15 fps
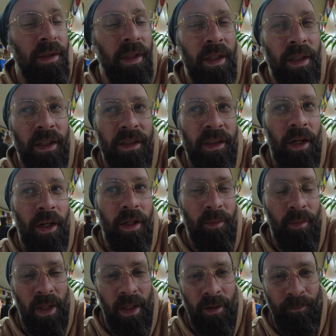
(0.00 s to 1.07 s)
Like, it's hard,
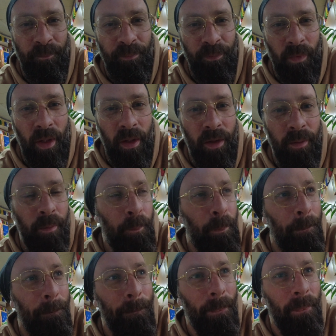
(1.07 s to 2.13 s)
man.
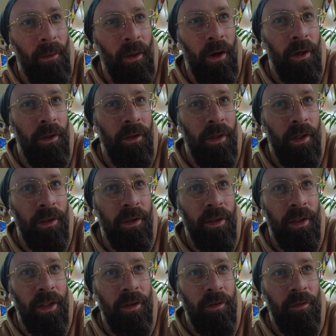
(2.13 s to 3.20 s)
Hard not to
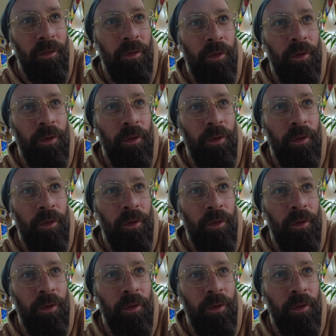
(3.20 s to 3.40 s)
give